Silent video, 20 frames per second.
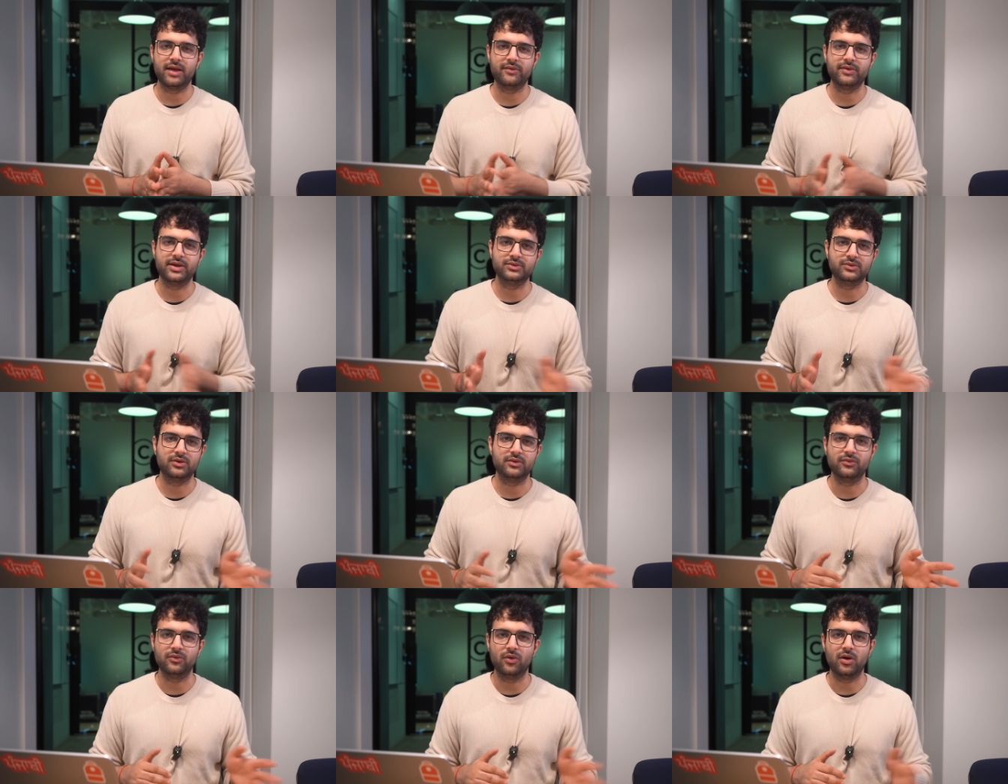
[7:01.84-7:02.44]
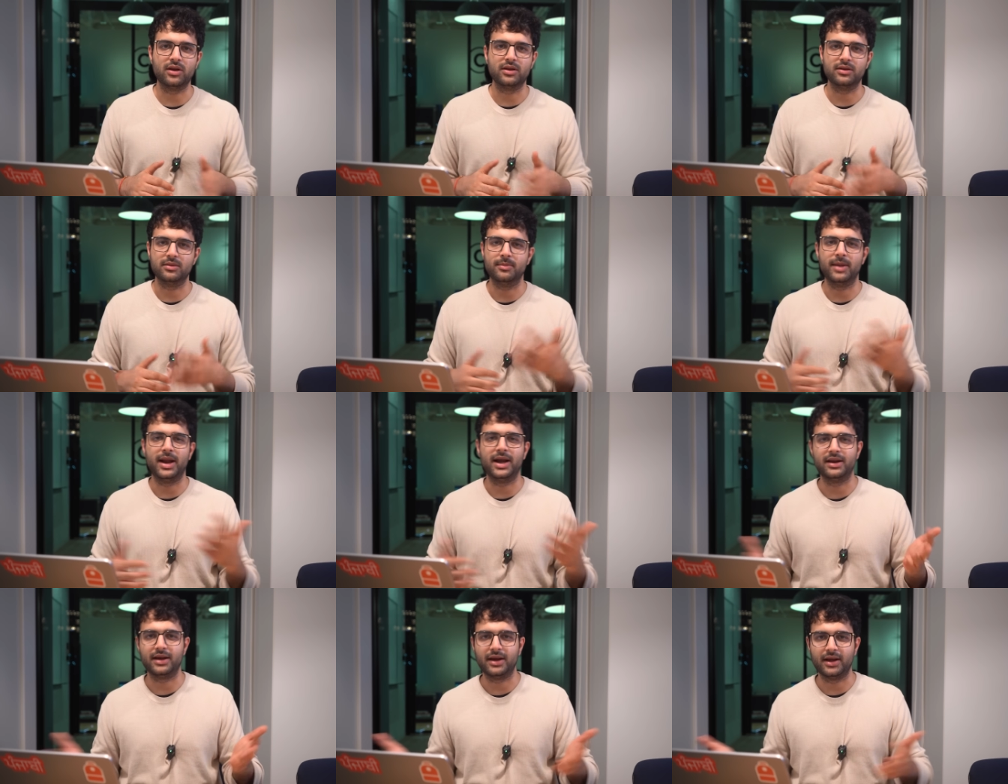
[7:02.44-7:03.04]
have i sort of gotten a
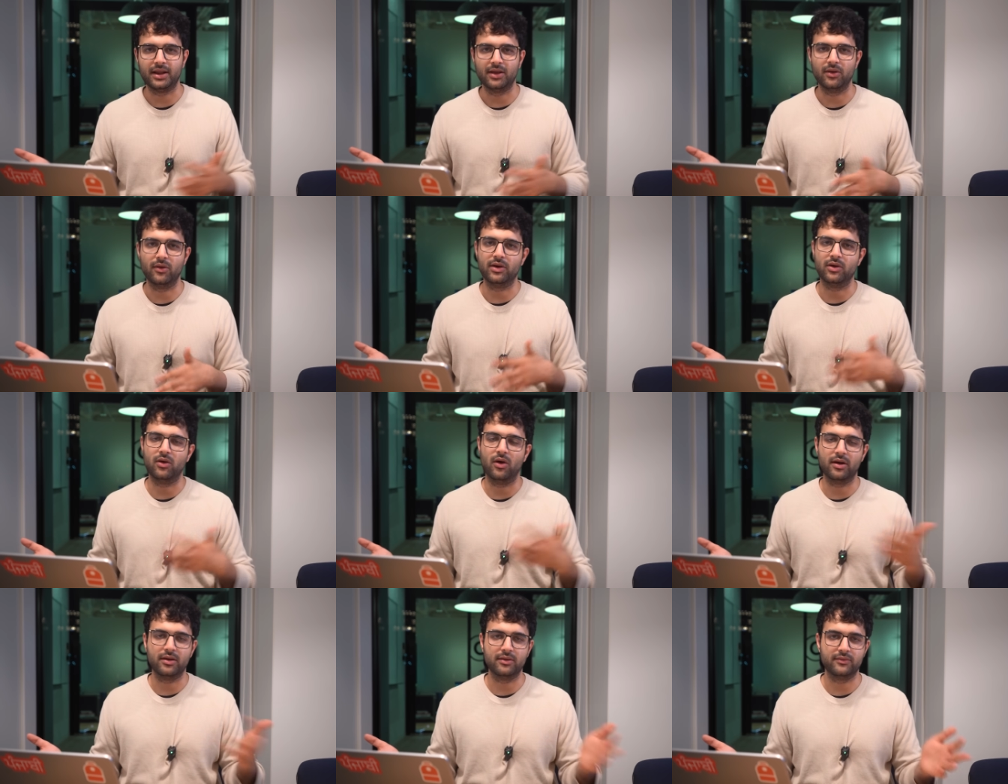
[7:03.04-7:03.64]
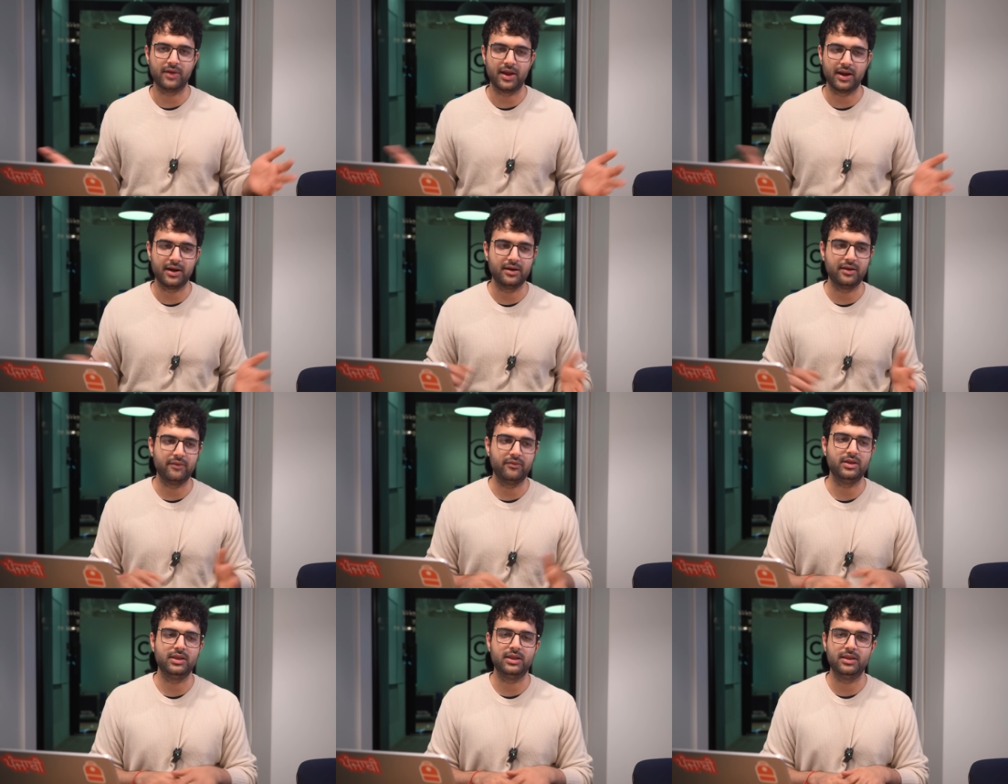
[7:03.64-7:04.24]
bad rating or gotten fired
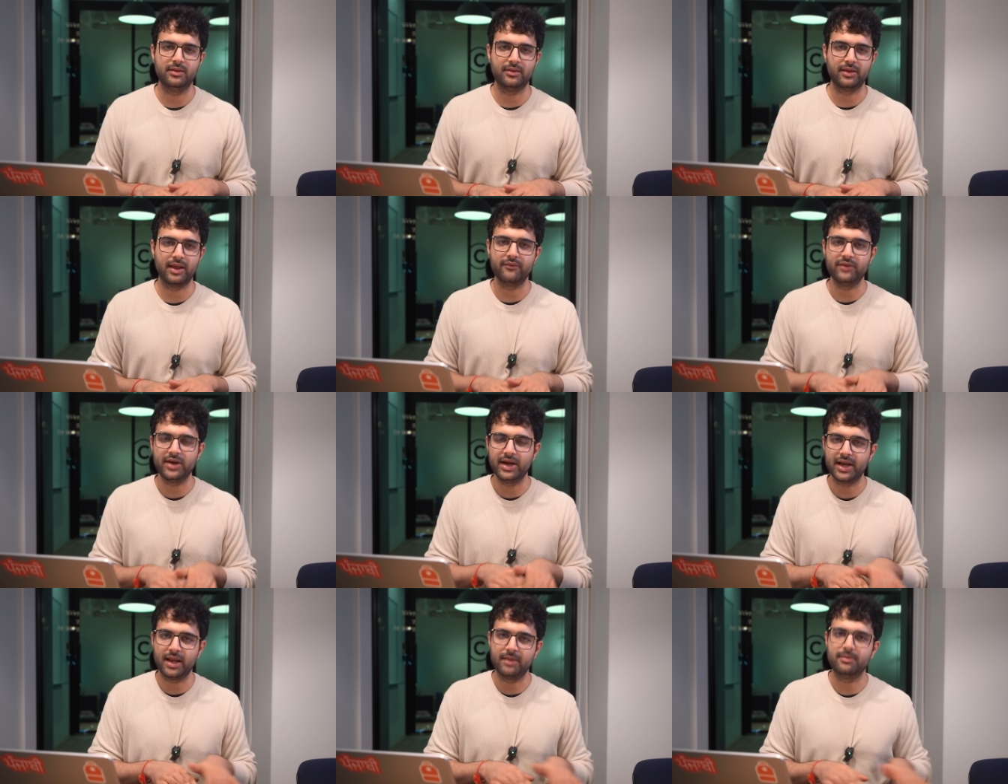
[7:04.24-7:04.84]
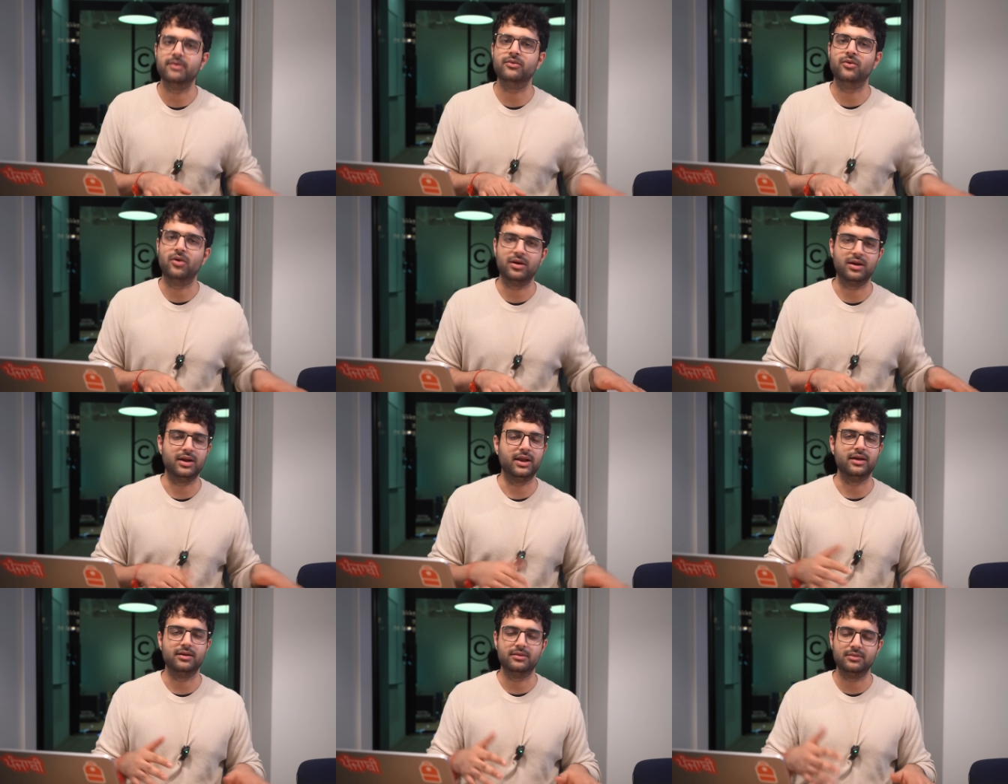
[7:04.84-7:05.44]
every every time i've
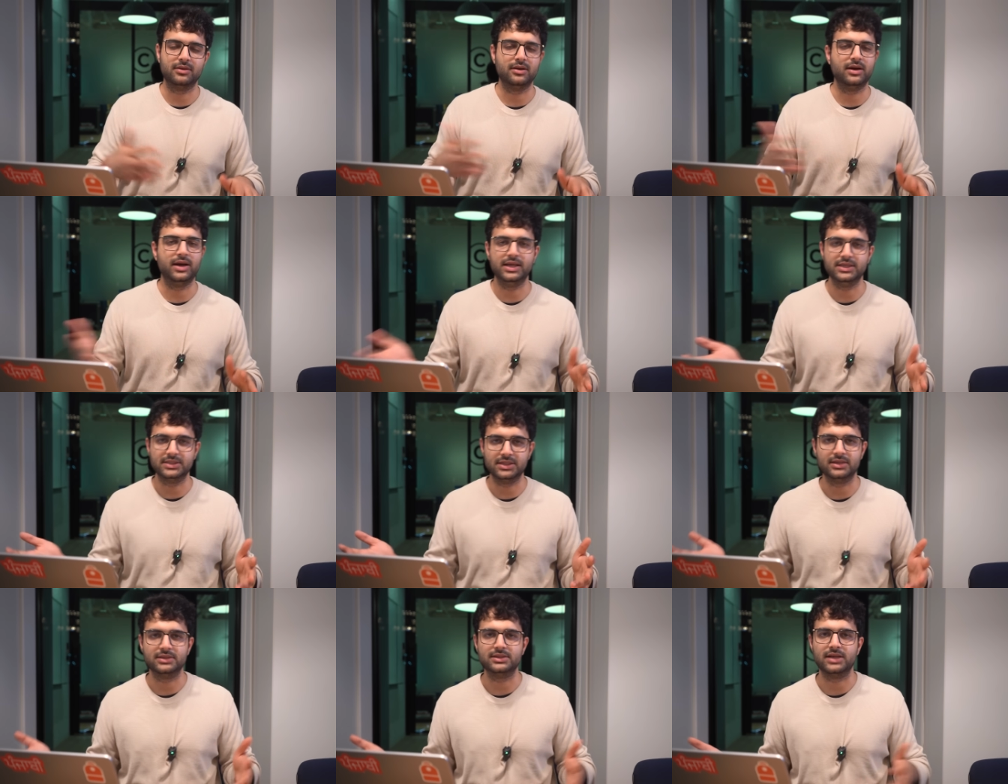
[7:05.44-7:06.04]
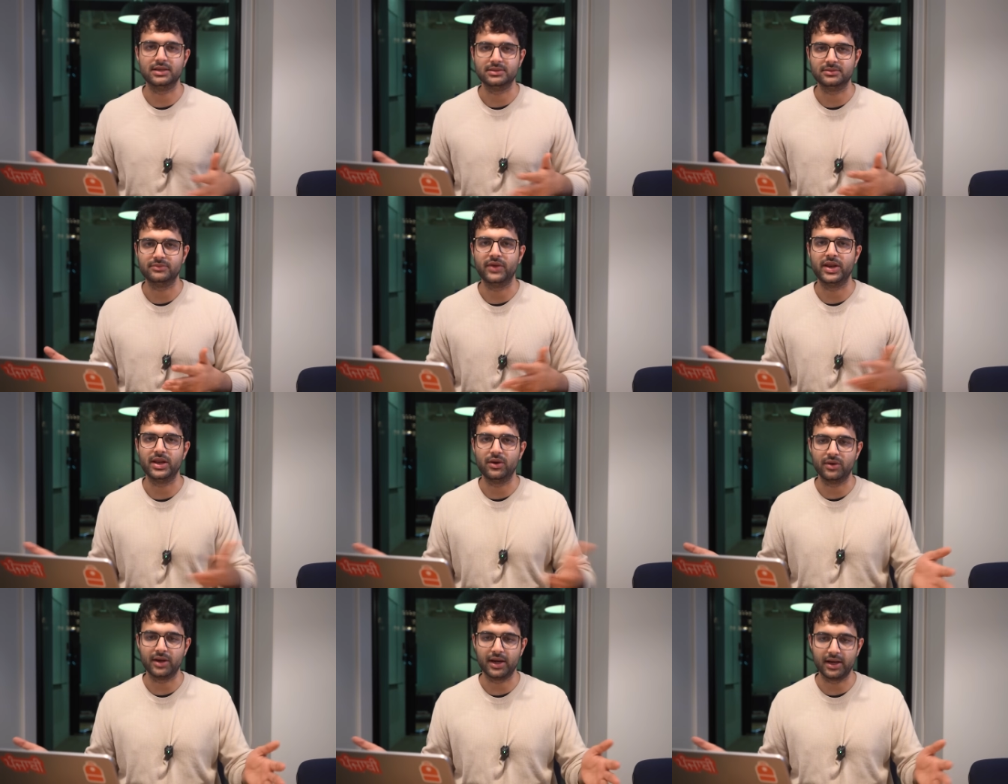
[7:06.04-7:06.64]
gotten like a decent slash
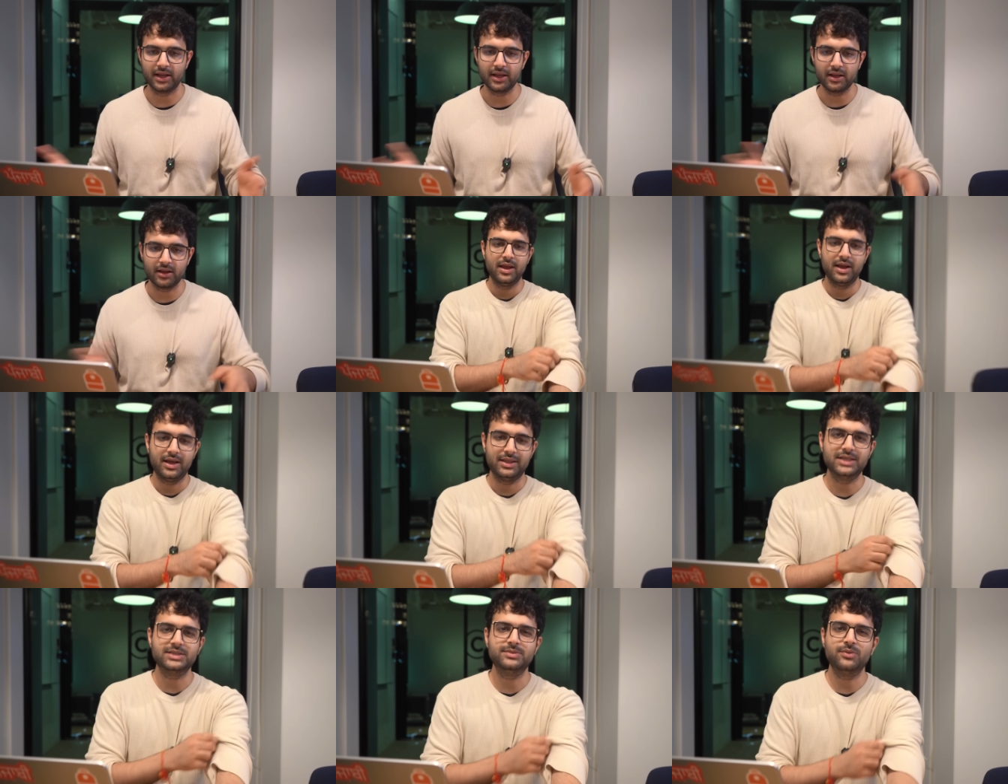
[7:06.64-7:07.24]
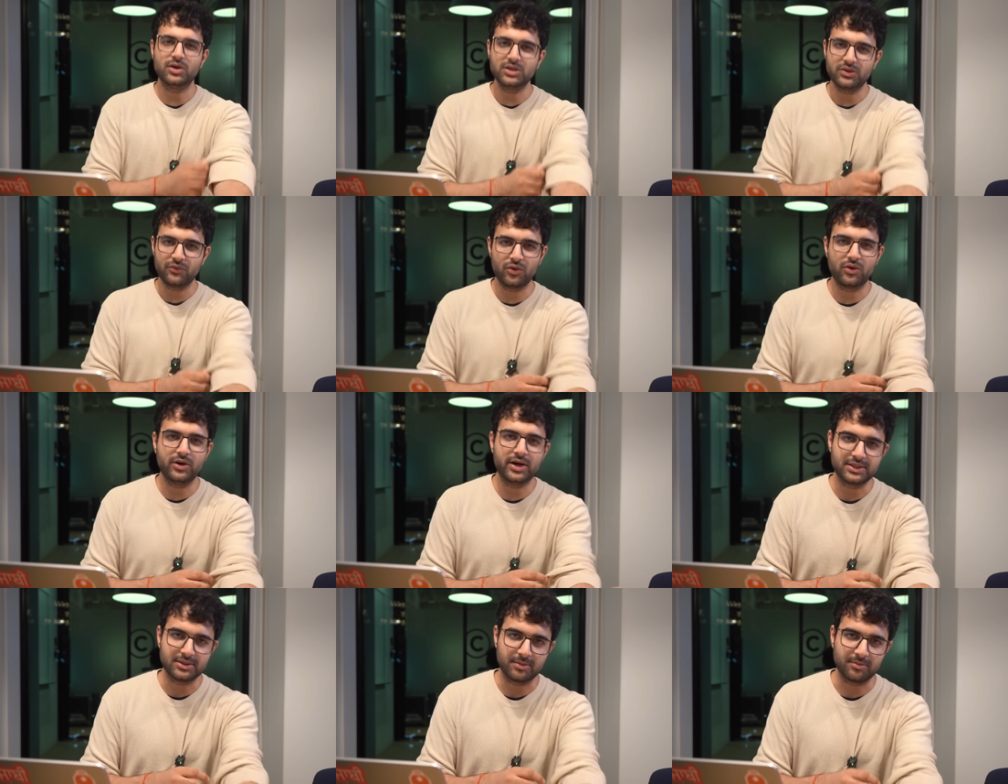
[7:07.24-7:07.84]
very good rating and that's because if you're
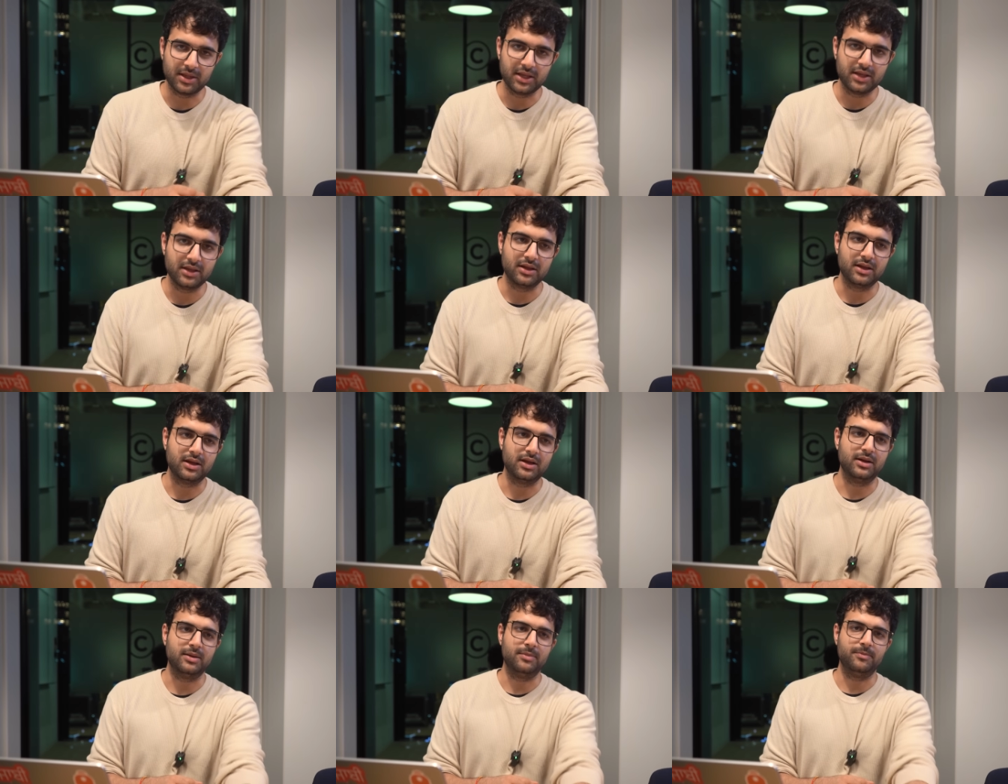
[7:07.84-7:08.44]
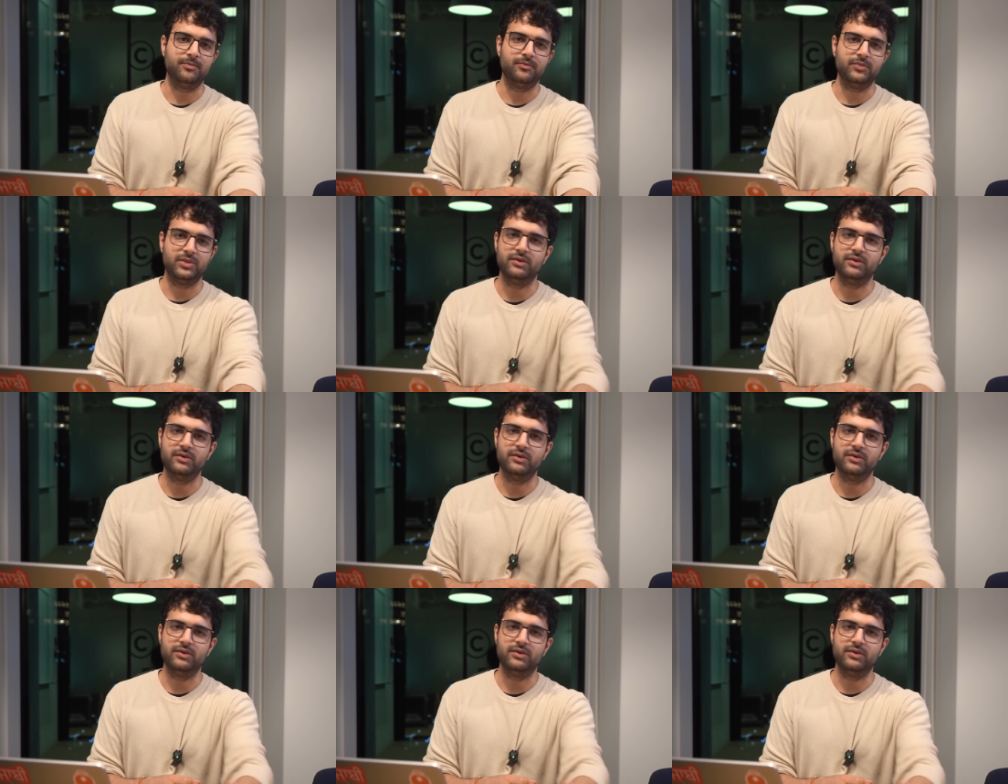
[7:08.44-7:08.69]
good at something um,